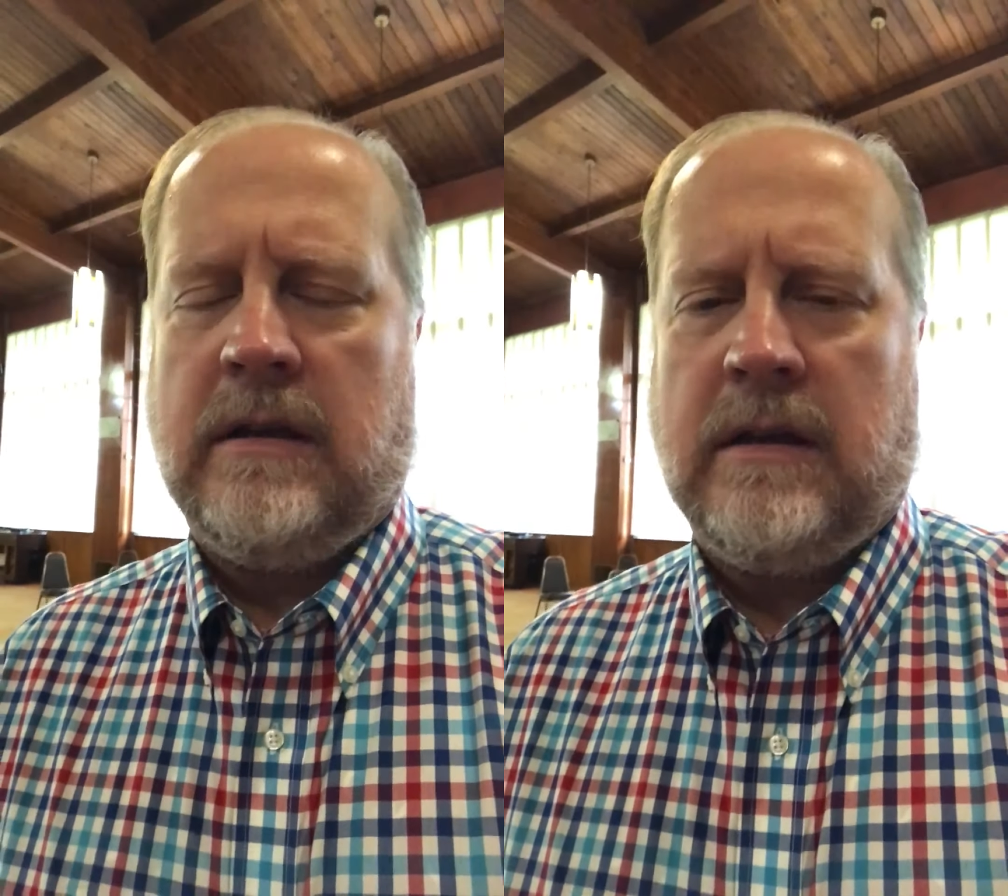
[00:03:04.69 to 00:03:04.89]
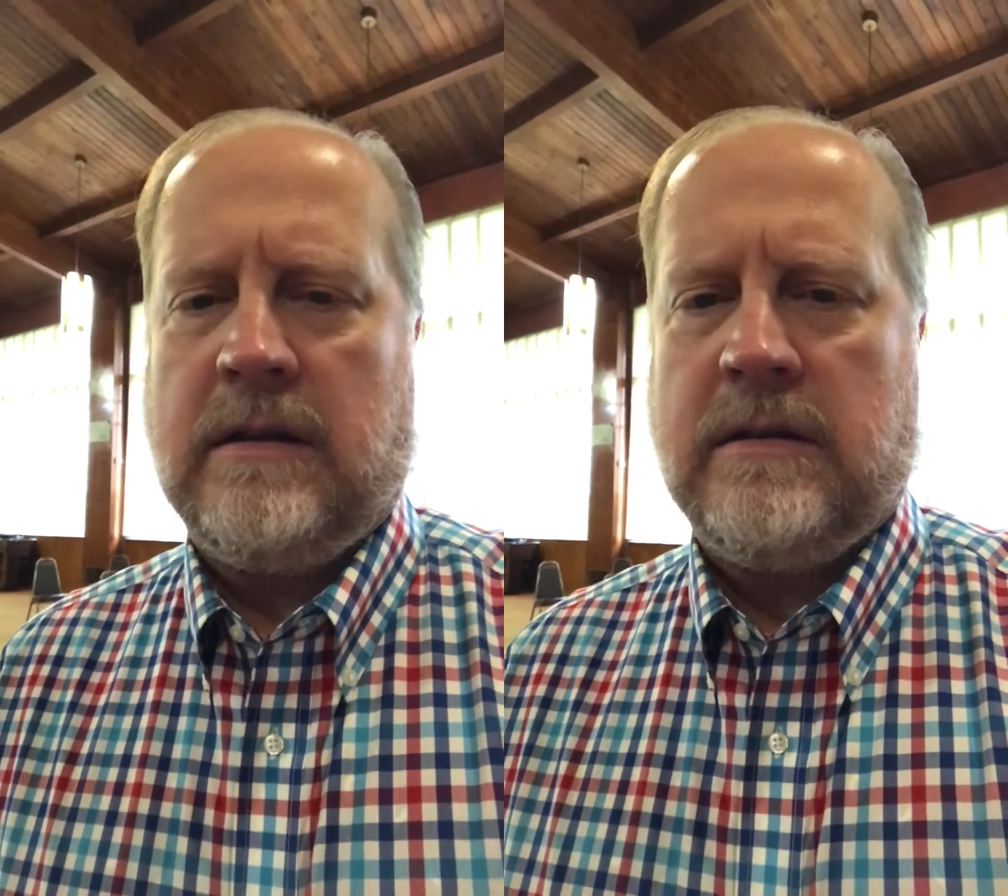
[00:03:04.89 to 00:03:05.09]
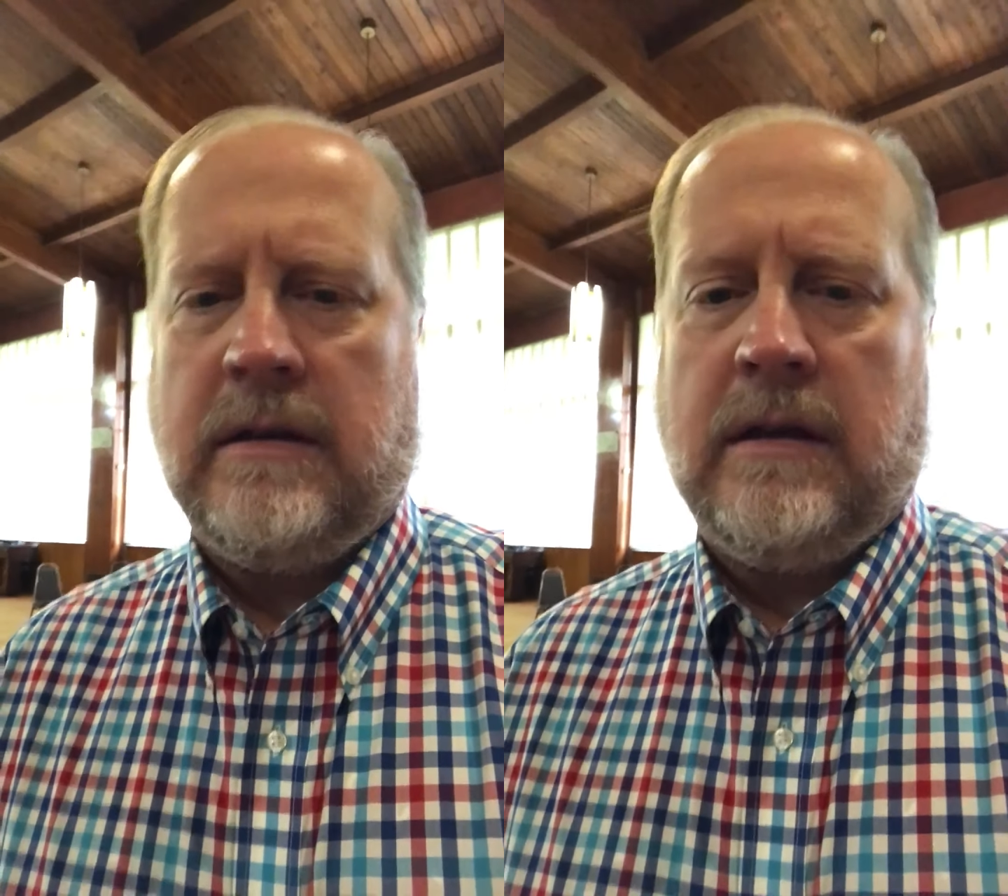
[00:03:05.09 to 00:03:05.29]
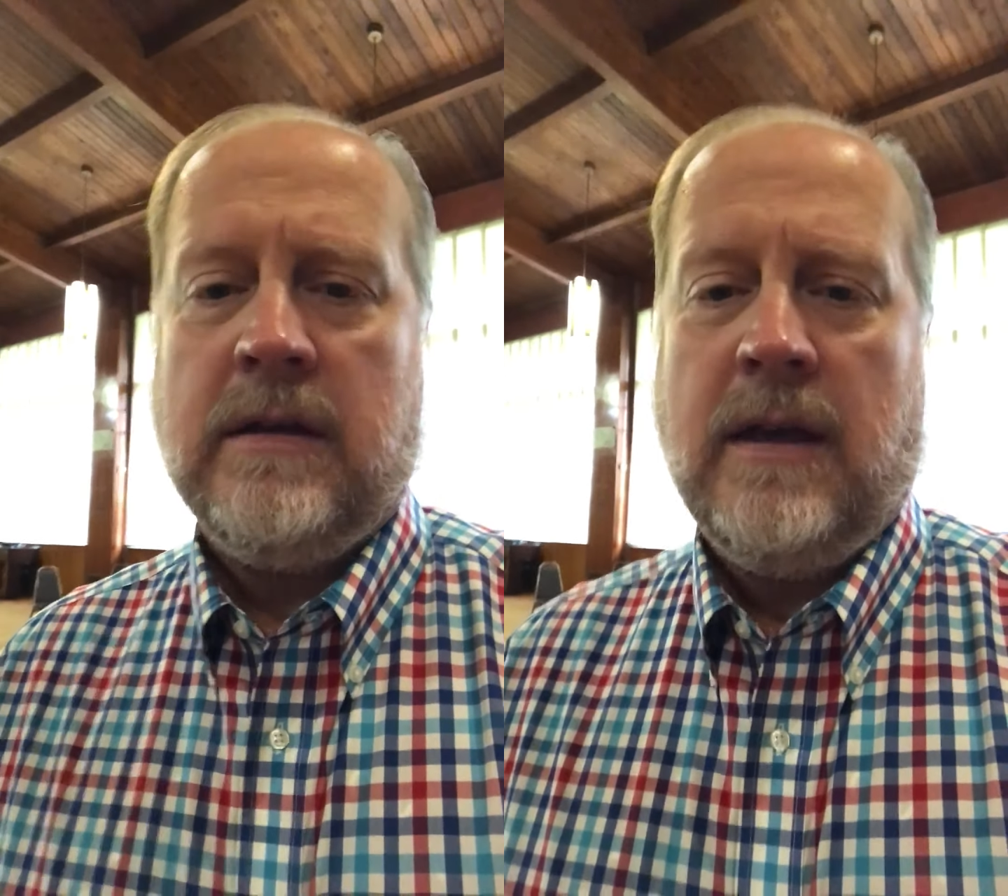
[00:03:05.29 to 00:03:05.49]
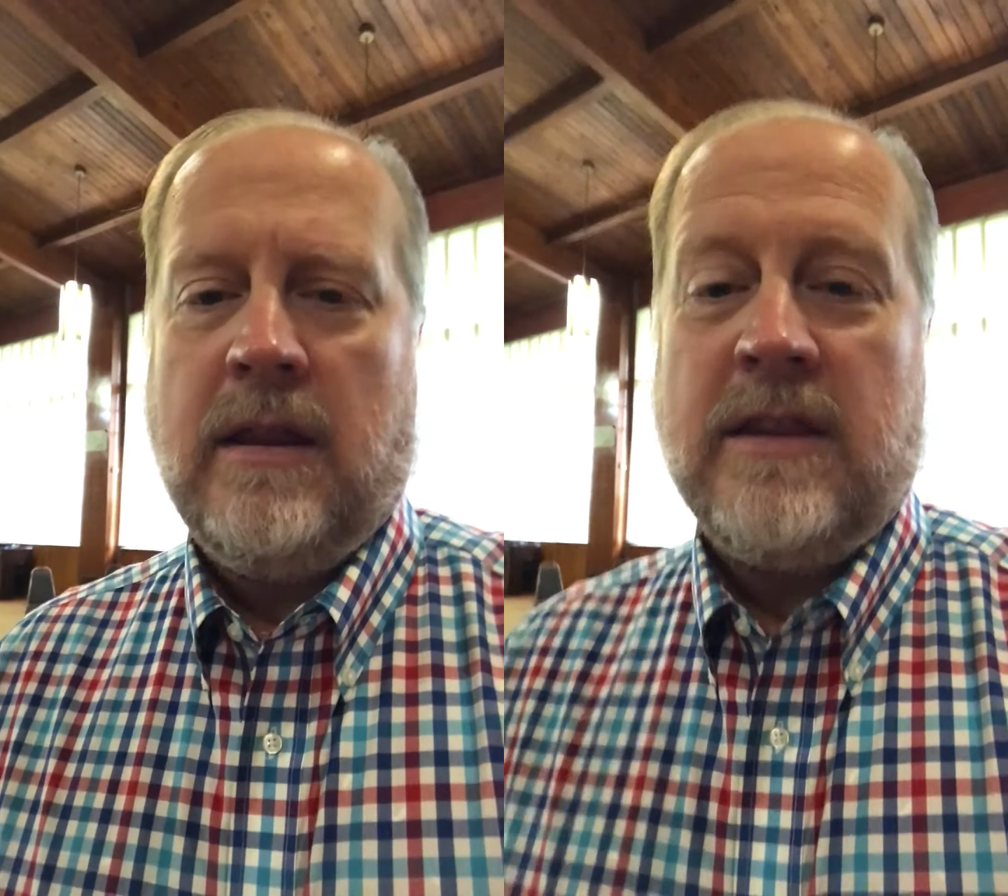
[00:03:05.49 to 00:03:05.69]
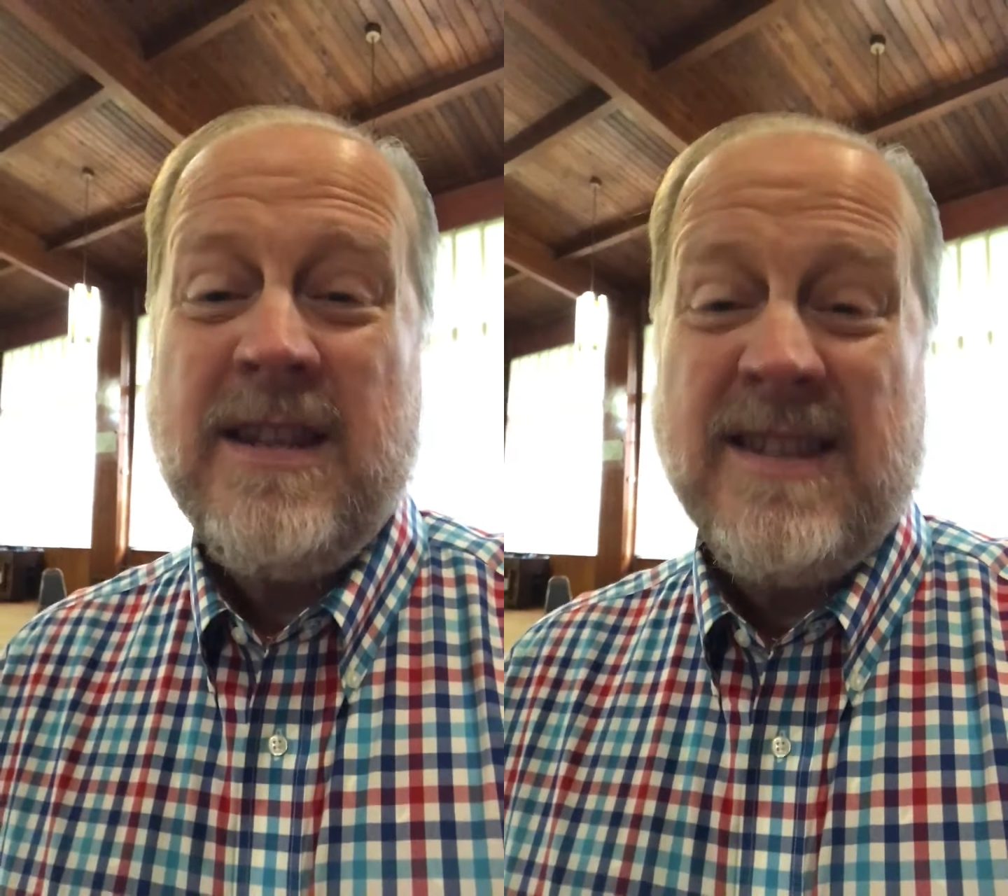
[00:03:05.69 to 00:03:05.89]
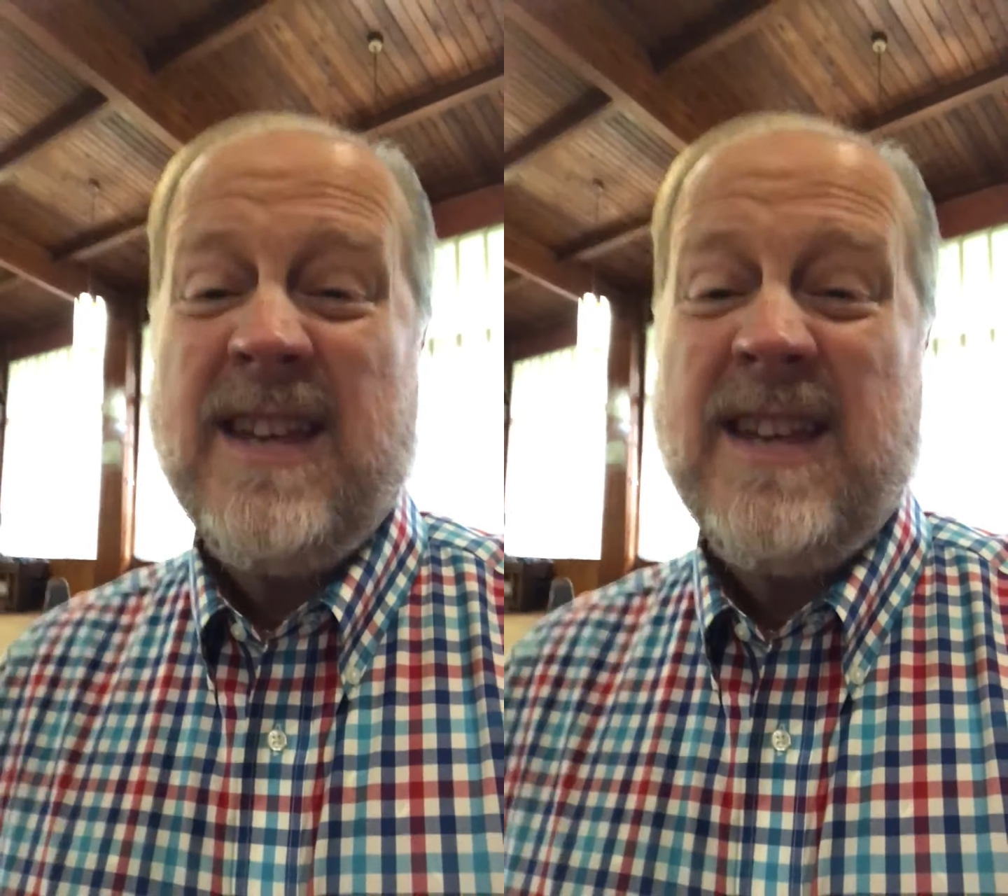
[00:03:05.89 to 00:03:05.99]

And this